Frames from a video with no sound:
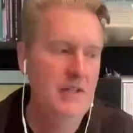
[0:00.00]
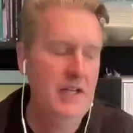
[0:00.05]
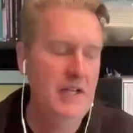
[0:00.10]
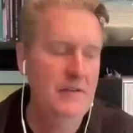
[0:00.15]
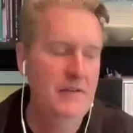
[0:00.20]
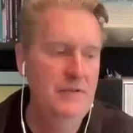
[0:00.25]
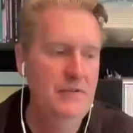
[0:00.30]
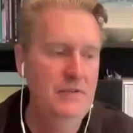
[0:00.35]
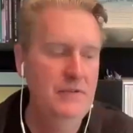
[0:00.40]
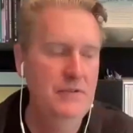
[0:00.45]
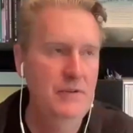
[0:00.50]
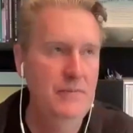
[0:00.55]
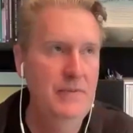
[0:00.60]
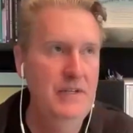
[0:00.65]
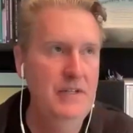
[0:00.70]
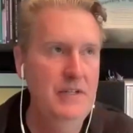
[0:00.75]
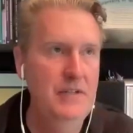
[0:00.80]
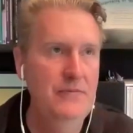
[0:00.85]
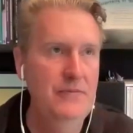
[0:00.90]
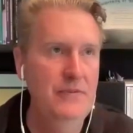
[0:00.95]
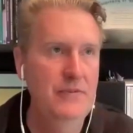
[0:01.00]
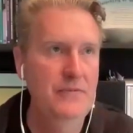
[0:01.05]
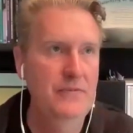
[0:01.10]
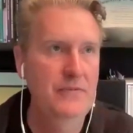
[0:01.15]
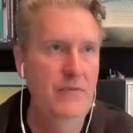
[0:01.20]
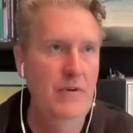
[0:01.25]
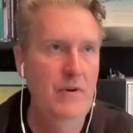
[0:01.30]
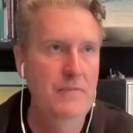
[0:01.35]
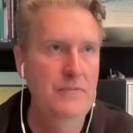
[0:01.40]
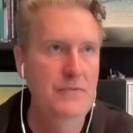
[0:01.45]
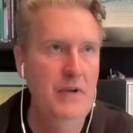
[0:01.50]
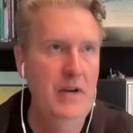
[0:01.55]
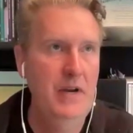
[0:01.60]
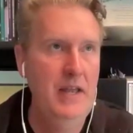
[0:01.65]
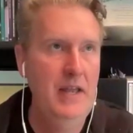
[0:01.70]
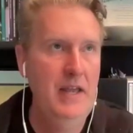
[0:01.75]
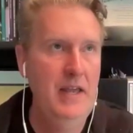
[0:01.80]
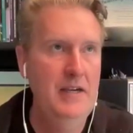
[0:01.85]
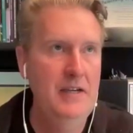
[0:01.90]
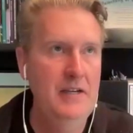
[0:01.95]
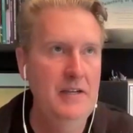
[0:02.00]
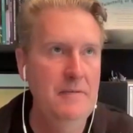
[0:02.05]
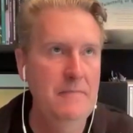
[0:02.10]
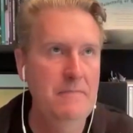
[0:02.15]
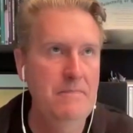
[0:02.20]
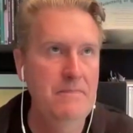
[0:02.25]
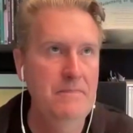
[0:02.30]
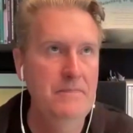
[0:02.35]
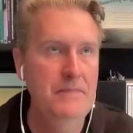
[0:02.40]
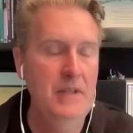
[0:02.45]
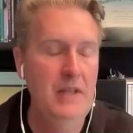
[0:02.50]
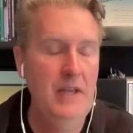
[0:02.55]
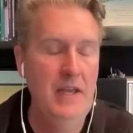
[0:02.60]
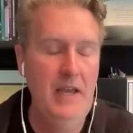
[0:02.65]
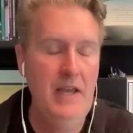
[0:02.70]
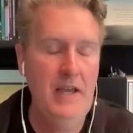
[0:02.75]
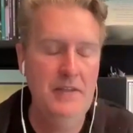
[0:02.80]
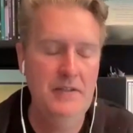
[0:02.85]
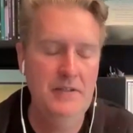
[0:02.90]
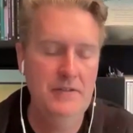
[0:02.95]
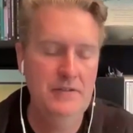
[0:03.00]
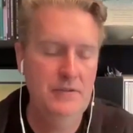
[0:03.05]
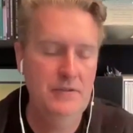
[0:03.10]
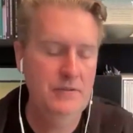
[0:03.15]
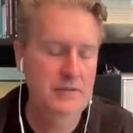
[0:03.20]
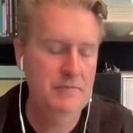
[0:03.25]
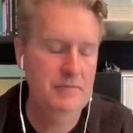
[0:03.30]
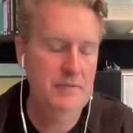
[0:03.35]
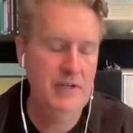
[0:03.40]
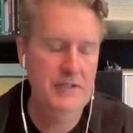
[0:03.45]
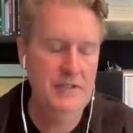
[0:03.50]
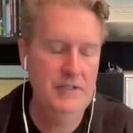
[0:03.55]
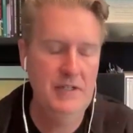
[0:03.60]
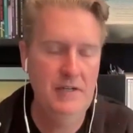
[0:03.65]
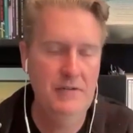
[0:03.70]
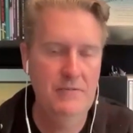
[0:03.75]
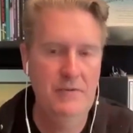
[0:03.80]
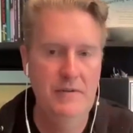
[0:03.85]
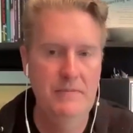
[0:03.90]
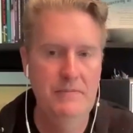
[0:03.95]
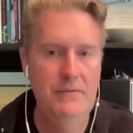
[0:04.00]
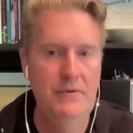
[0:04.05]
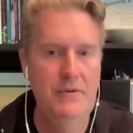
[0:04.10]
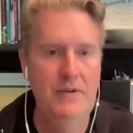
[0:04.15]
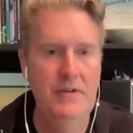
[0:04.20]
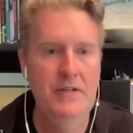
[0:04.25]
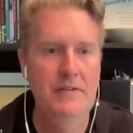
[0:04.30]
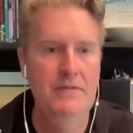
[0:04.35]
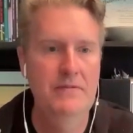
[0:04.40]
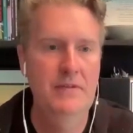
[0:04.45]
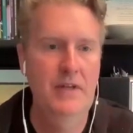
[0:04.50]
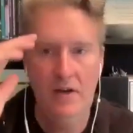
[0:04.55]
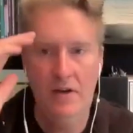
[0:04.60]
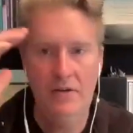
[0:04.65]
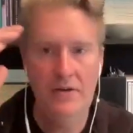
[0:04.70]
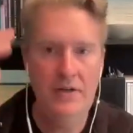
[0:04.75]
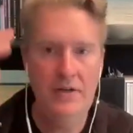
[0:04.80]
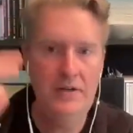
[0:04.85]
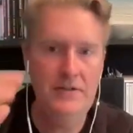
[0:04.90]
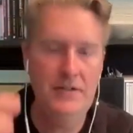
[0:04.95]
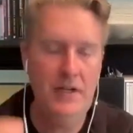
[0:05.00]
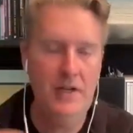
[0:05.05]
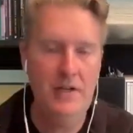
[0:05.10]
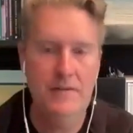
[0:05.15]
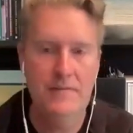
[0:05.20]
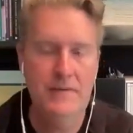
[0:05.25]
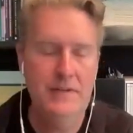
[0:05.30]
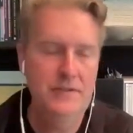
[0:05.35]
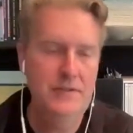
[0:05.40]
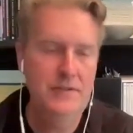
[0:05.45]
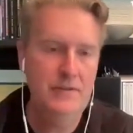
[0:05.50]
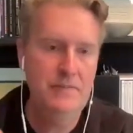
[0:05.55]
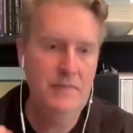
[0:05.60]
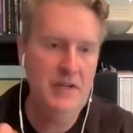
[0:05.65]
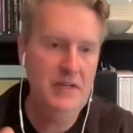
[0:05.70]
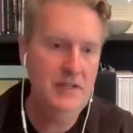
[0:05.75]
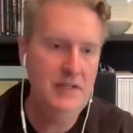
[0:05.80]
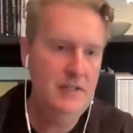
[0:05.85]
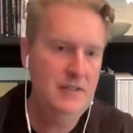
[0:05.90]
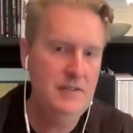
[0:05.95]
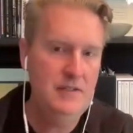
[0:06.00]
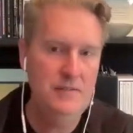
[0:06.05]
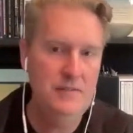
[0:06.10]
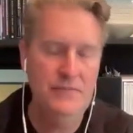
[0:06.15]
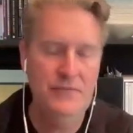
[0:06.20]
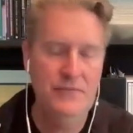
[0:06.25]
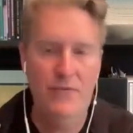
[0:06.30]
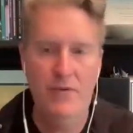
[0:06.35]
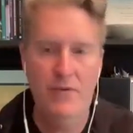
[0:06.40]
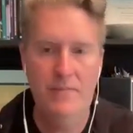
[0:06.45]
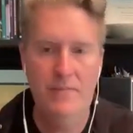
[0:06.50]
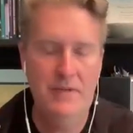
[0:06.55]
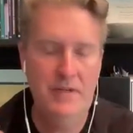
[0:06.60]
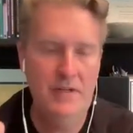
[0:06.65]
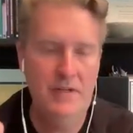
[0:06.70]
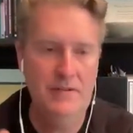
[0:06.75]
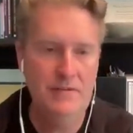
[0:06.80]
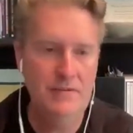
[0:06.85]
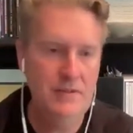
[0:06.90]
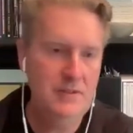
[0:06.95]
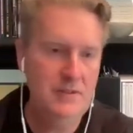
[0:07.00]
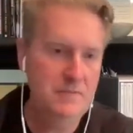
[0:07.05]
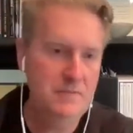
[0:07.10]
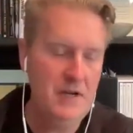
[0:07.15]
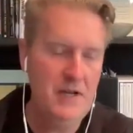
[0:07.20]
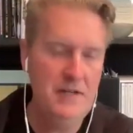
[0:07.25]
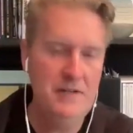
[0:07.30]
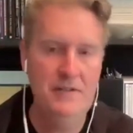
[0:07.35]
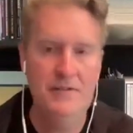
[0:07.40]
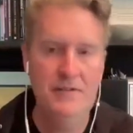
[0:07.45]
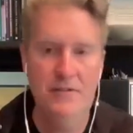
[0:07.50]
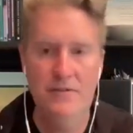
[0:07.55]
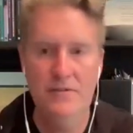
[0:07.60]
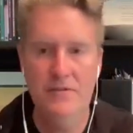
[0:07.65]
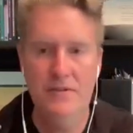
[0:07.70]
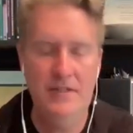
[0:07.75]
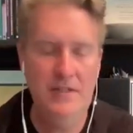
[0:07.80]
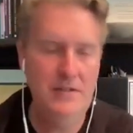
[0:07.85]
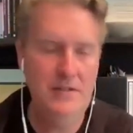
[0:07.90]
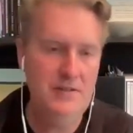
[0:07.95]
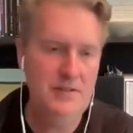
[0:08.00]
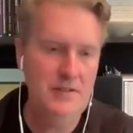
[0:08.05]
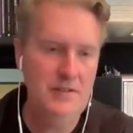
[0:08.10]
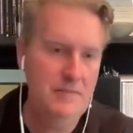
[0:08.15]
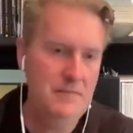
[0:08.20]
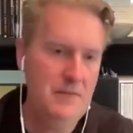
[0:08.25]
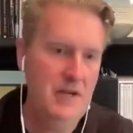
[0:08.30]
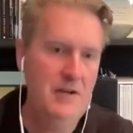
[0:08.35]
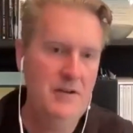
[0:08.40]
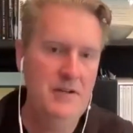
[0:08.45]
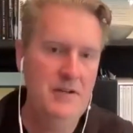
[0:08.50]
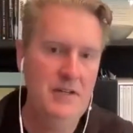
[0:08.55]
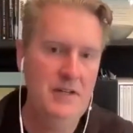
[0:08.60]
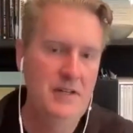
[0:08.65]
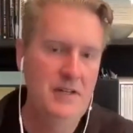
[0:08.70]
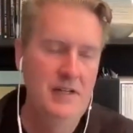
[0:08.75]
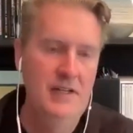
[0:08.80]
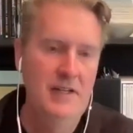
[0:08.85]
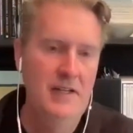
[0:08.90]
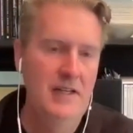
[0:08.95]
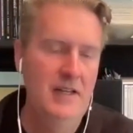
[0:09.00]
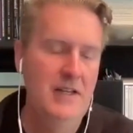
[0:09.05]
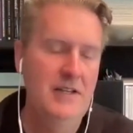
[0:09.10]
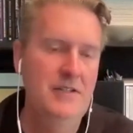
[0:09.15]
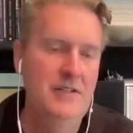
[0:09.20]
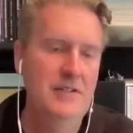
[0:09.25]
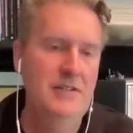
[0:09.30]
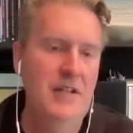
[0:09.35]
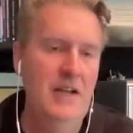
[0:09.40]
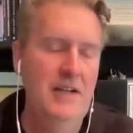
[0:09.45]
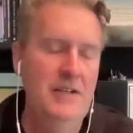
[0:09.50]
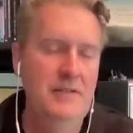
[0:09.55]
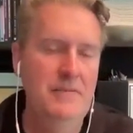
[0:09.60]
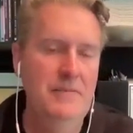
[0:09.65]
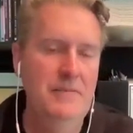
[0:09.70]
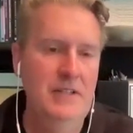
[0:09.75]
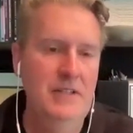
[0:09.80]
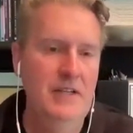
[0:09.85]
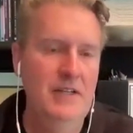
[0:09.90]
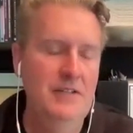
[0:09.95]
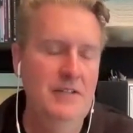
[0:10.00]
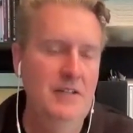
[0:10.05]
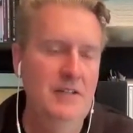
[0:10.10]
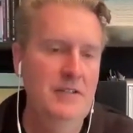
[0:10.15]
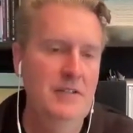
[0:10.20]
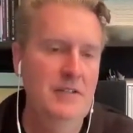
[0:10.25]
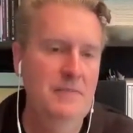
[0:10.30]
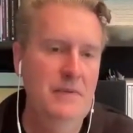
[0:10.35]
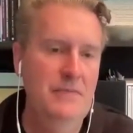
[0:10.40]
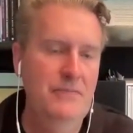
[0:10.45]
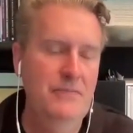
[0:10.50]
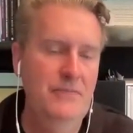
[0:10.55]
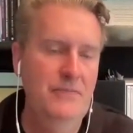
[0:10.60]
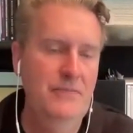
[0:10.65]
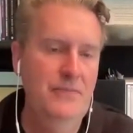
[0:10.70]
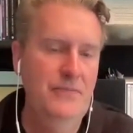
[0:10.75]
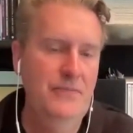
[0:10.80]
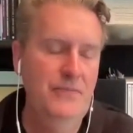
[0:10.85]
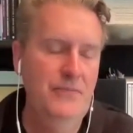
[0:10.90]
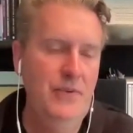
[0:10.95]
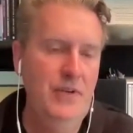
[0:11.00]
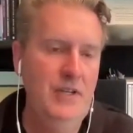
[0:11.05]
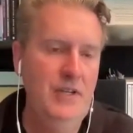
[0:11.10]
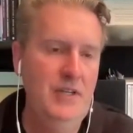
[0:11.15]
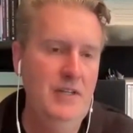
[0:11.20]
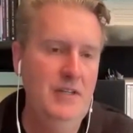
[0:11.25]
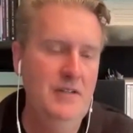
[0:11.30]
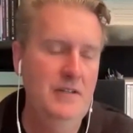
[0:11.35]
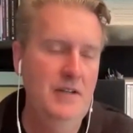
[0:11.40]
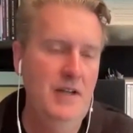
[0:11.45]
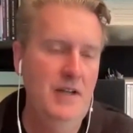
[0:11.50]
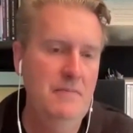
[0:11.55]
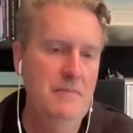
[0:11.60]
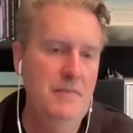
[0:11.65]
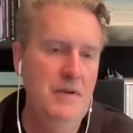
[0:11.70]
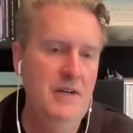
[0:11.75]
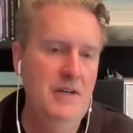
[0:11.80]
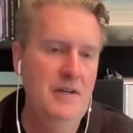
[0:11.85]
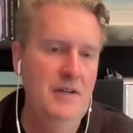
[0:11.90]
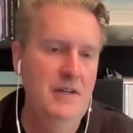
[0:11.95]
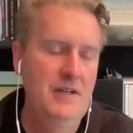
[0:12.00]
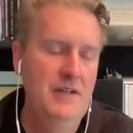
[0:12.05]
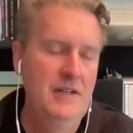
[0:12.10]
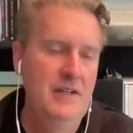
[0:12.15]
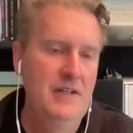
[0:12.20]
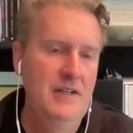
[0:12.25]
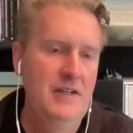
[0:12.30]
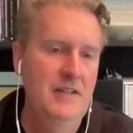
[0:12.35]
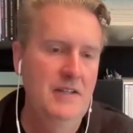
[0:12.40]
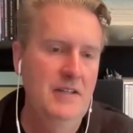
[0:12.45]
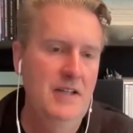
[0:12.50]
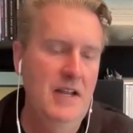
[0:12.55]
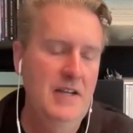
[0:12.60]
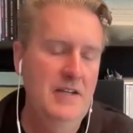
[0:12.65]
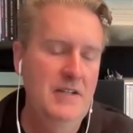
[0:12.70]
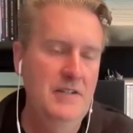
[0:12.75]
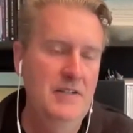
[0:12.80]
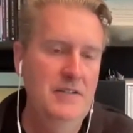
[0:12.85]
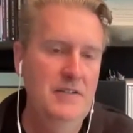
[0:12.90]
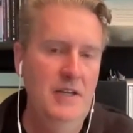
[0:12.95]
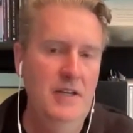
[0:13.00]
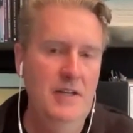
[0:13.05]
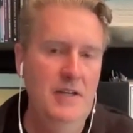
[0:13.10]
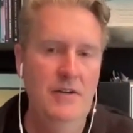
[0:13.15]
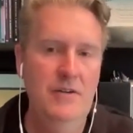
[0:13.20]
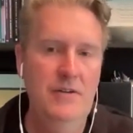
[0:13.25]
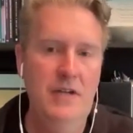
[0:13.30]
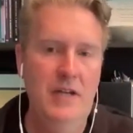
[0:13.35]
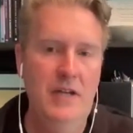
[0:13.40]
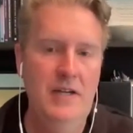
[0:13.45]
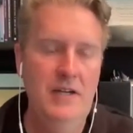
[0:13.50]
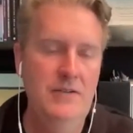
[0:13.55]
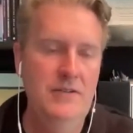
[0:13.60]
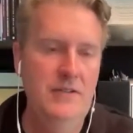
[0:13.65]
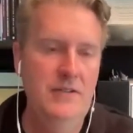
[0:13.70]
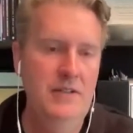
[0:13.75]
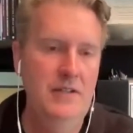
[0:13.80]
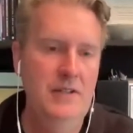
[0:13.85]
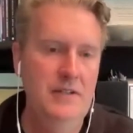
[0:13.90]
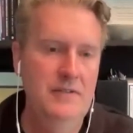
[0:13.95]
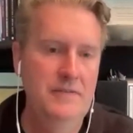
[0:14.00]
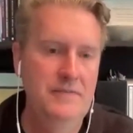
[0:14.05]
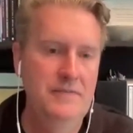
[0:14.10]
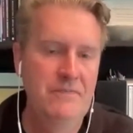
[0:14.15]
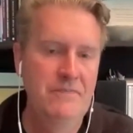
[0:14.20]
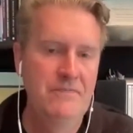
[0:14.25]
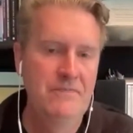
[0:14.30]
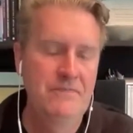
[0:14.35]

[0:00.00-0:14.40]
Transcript: Like I've used so many different forms. What I had this whole spreadsheet at one point of, here's the elemental magnesium form, and here's what it's bonded to, and here's the amount. And it just got to be like such a freaking nightmare that I just said, okay, here's the deal.